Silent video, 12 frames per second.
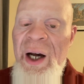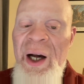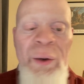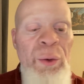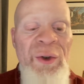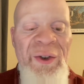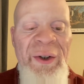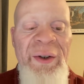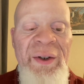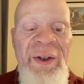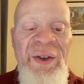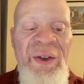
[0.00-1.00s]
I will say
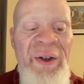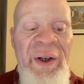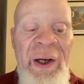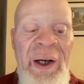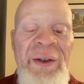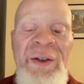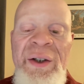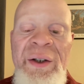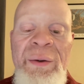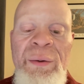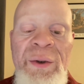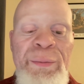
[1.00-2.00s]
this,
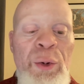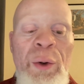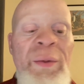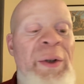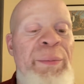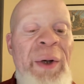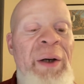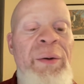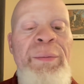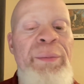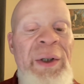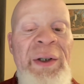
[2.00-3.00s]
Cuddy was probably
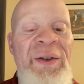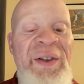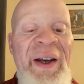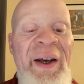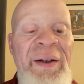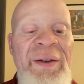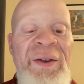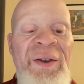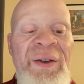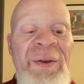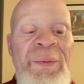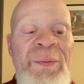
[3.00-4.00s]
better in Bill and
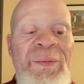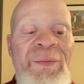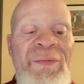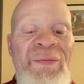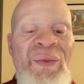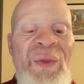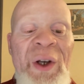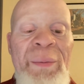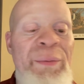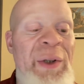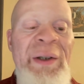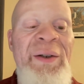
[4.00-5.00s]
Ted's.
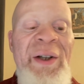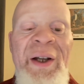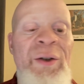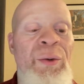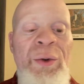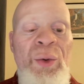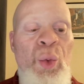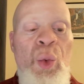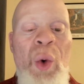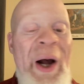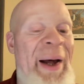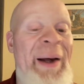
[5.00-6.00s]
And Bill and Ted's was
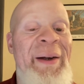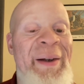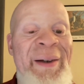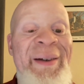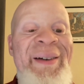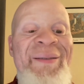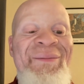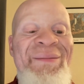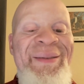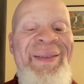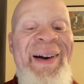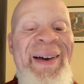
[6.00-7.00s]
whack,
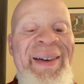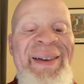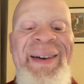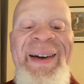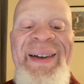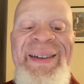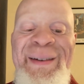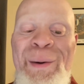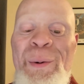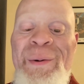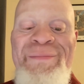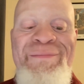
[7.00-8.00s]
right?
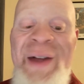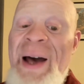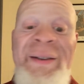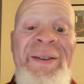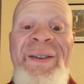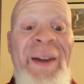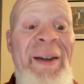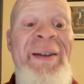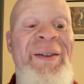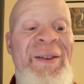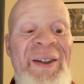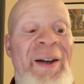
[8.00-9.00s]
So that's
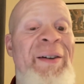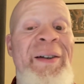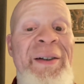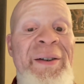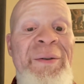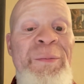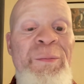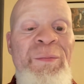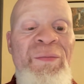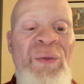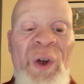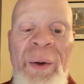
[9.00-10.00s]
saying something.
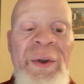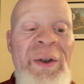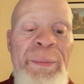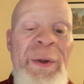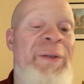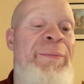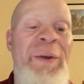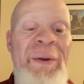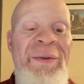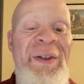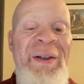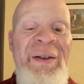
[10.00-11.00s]
I mean, the best thing
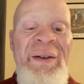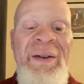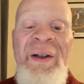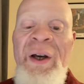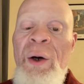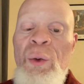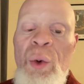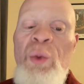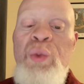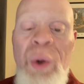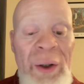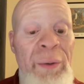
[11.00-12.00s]
I've seen, well,
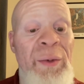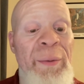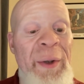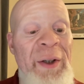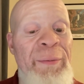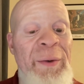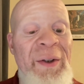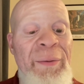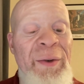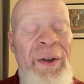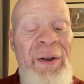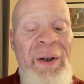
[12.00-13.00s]
one of the best things
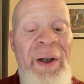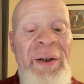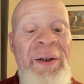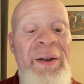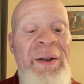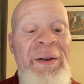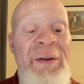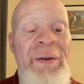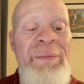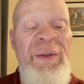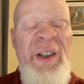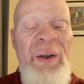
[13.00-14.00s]
I've seen Cuddy in,
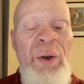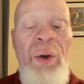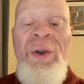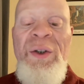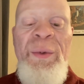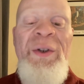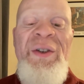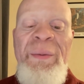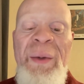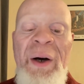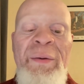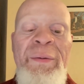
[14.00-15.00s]
because I know there's been
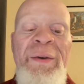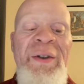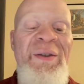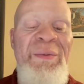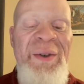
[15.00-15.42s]
some other things,